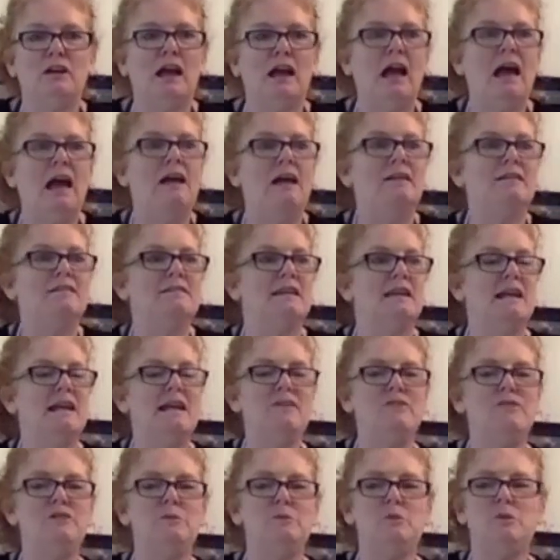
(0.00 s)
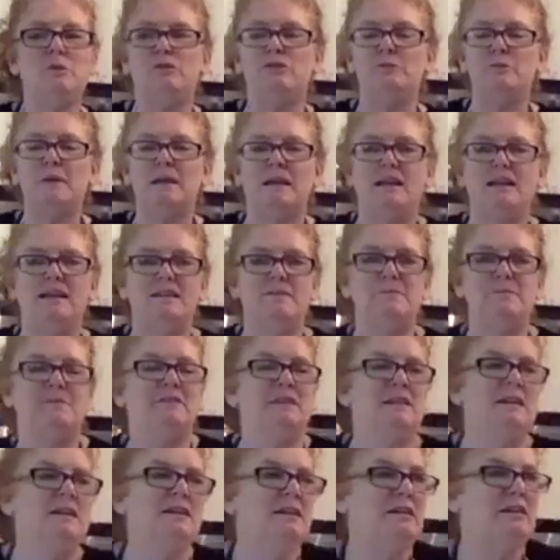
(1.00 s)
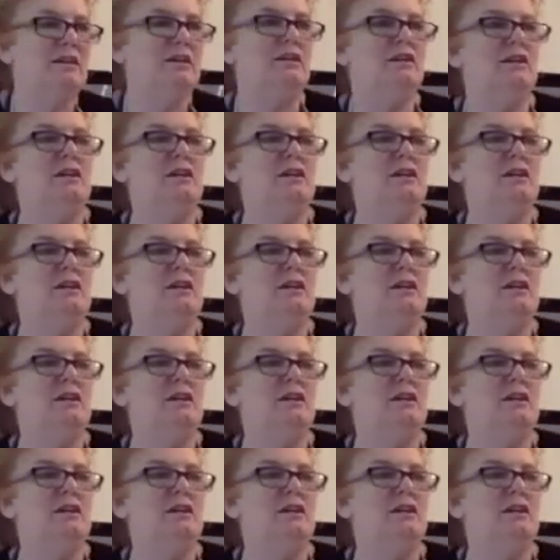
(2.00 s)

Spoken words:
And if you want to make anything particular,